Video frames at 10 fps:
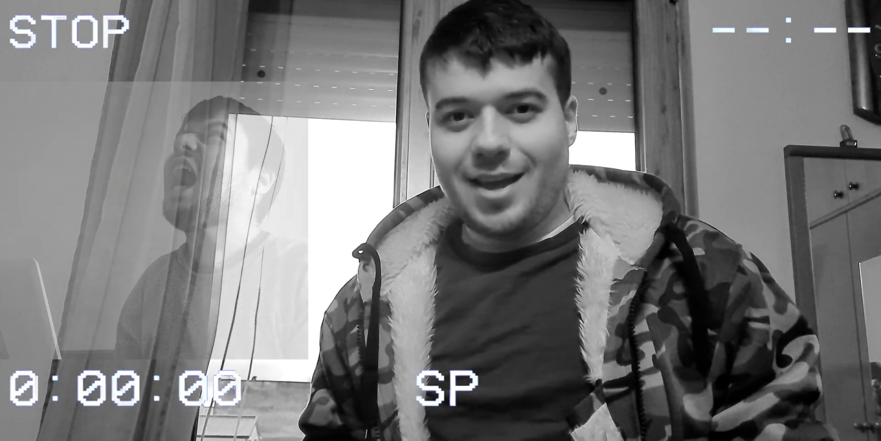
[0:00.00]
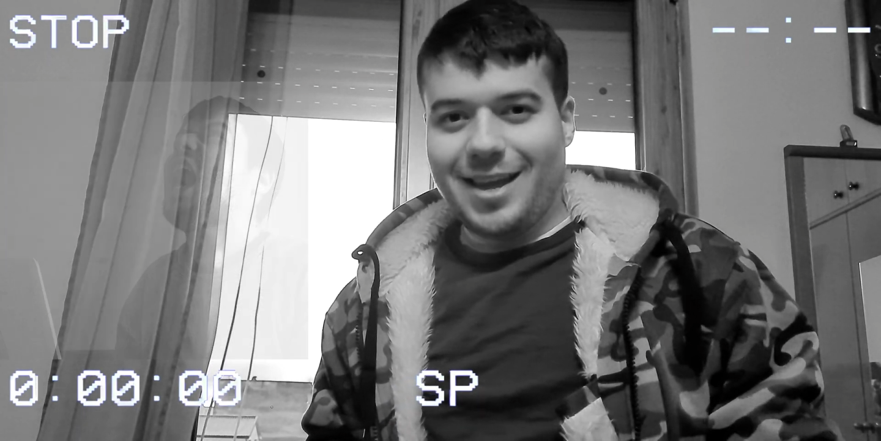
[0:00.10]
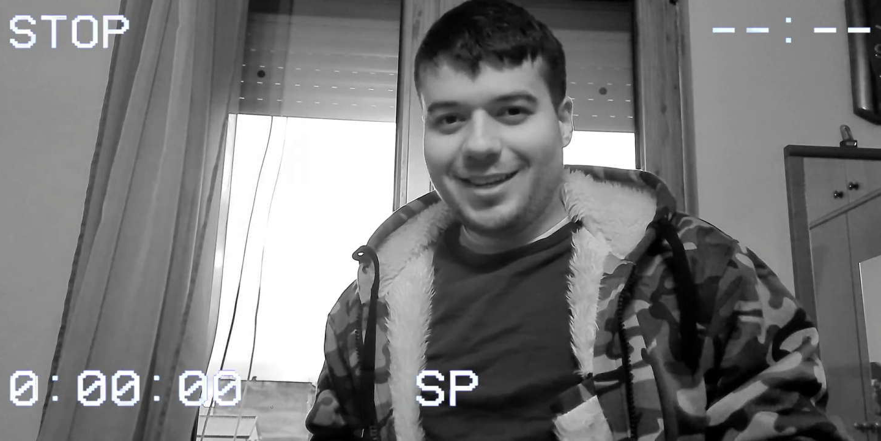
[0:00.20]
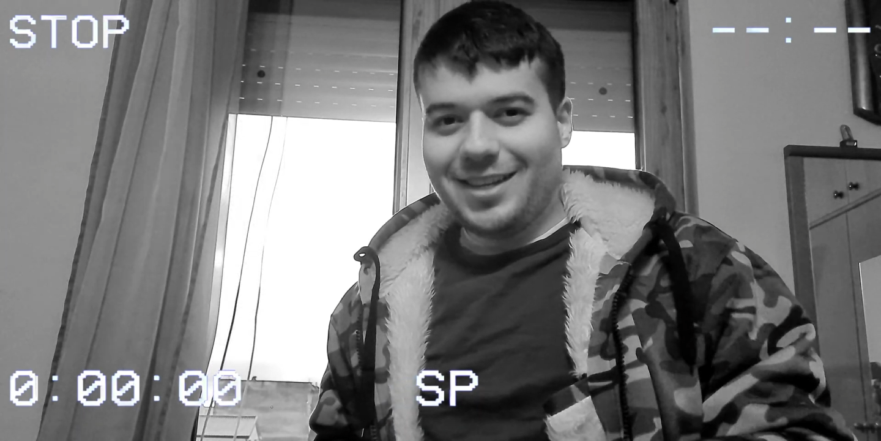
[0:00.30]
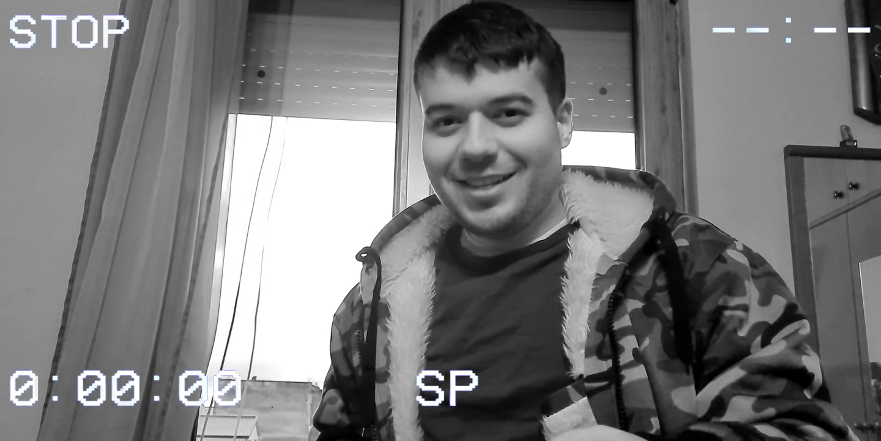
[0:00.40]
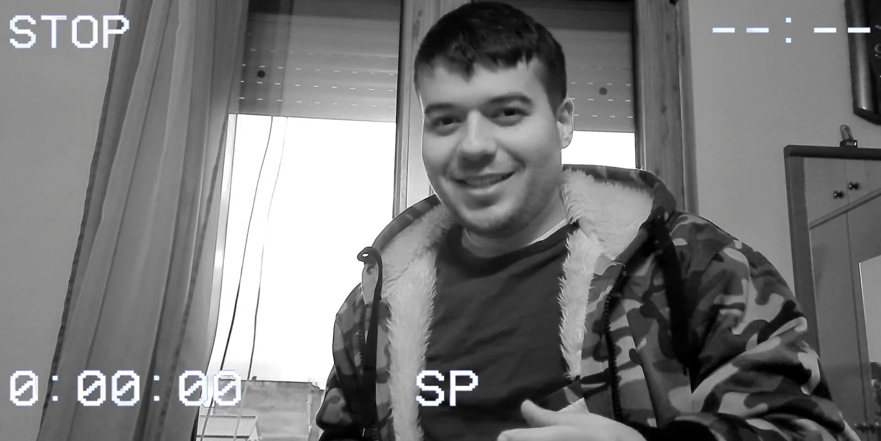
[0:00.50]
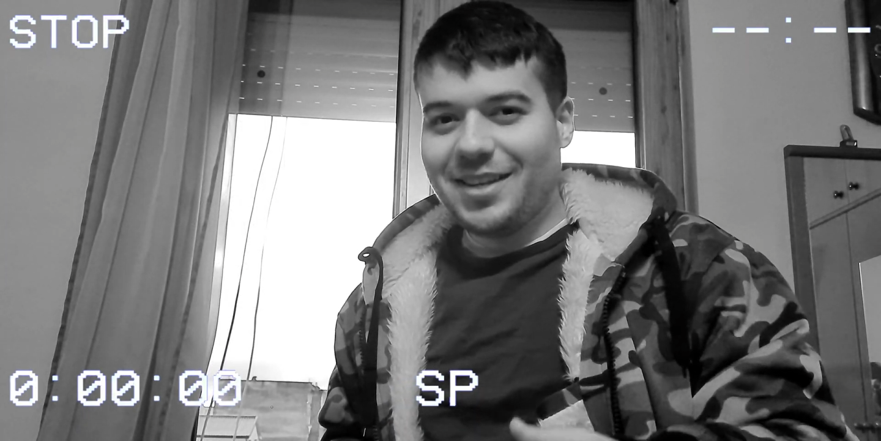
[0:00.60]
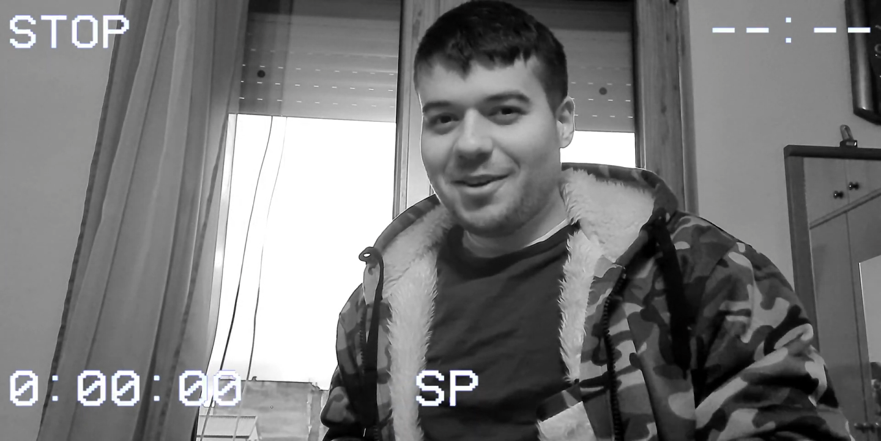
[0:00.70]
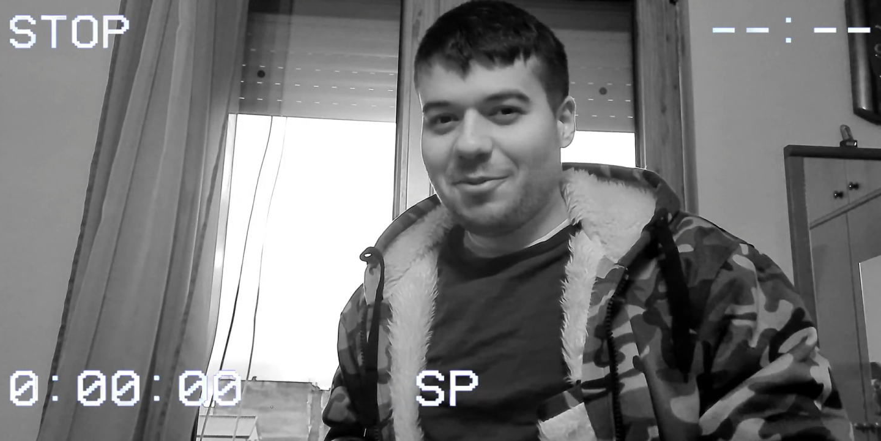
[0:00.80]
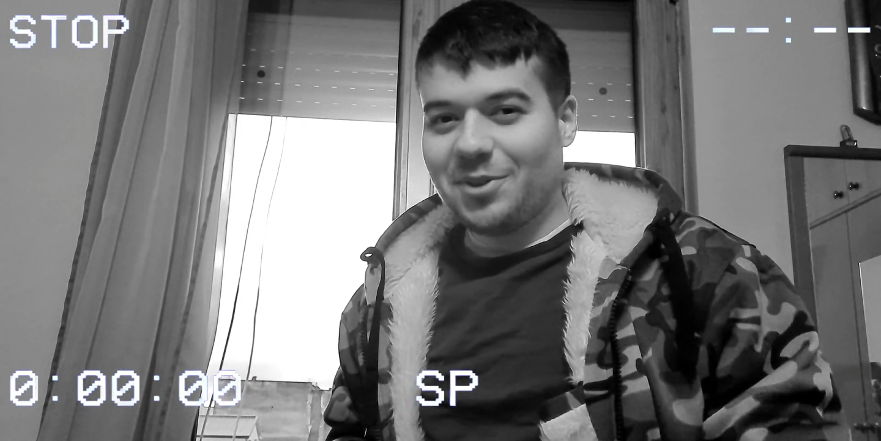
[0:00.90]
and he's
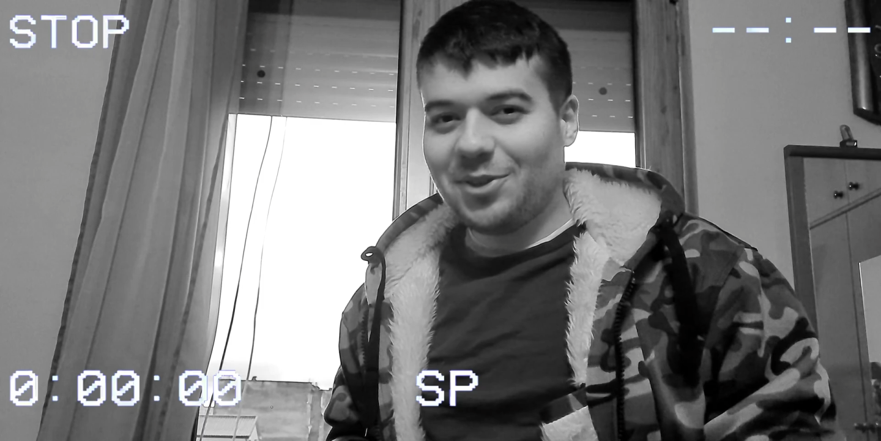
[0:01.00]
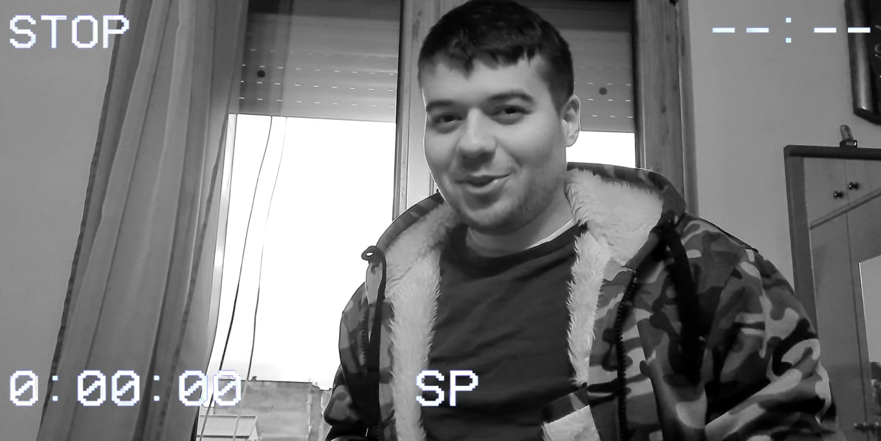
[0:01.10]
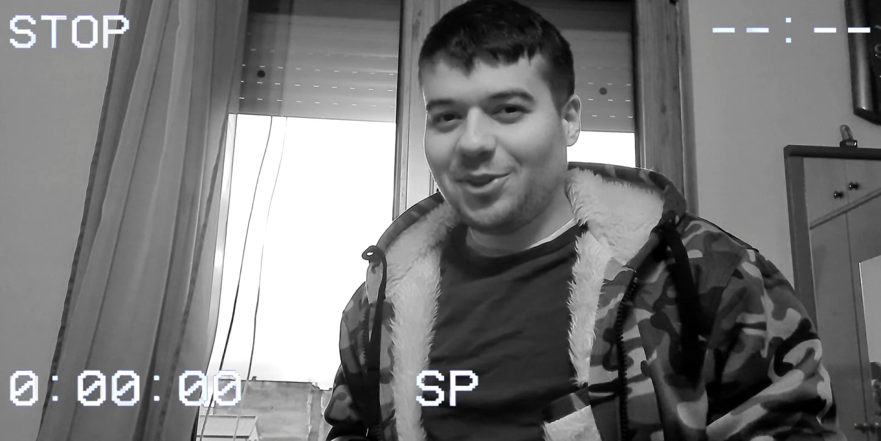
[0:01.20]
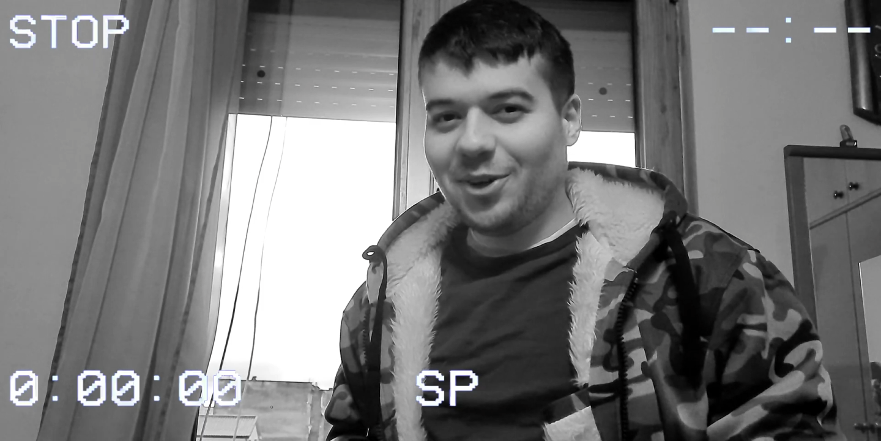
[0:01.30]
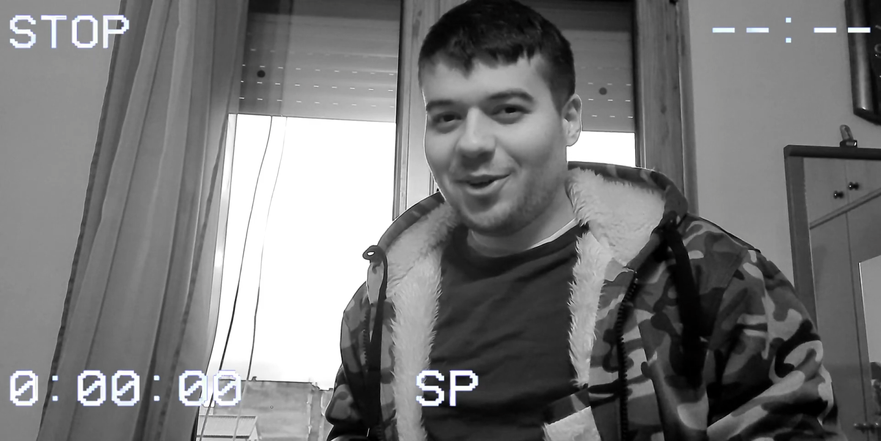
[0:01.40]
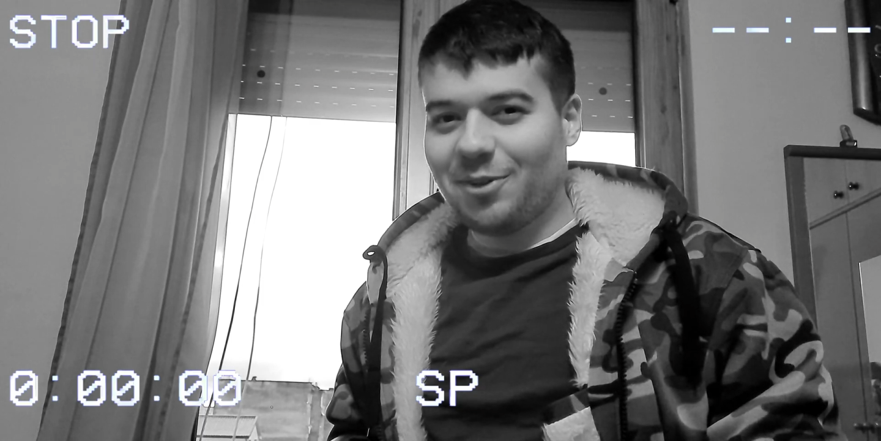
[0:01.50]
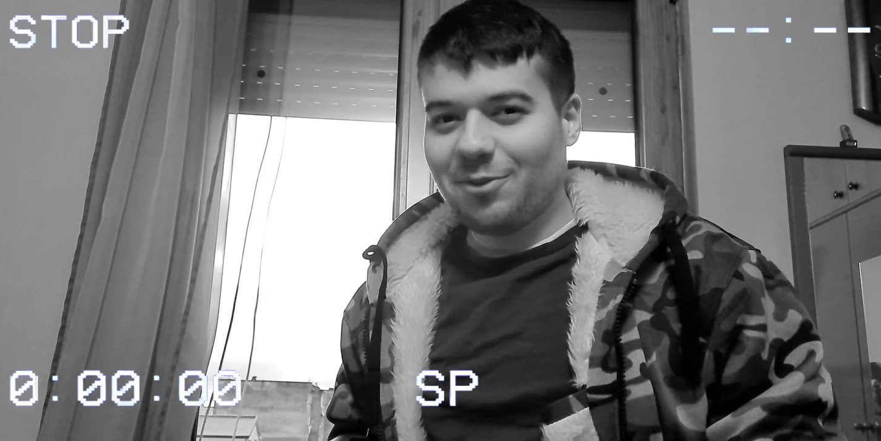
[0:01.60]
here with a tutorial